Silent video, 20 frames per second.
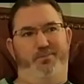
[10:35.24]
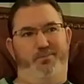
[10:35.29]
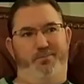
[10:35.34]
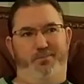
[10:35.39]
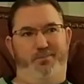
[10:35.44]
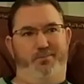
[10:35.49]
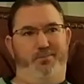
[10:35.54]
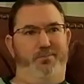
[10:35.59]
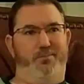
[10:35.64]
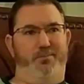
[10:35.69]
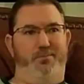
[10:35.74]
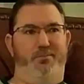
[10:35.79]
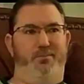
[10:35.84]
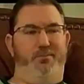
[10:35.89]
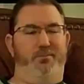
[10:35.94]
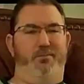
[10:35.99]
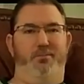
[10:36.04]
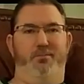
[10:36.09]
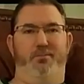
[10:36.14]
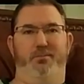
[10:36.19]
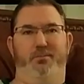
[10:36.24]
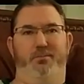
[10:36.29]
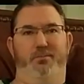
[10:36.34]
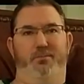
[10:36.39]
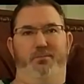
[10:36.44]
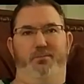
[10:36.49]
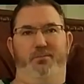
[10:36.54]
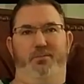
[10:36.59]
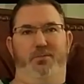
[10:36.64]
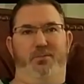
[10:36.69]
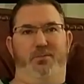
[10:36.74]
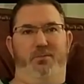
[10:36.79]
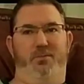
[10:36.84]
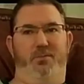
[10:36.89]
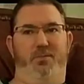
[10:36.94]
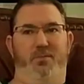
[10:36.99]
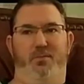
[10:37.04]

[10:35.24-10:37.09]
No one is speaking in this clip.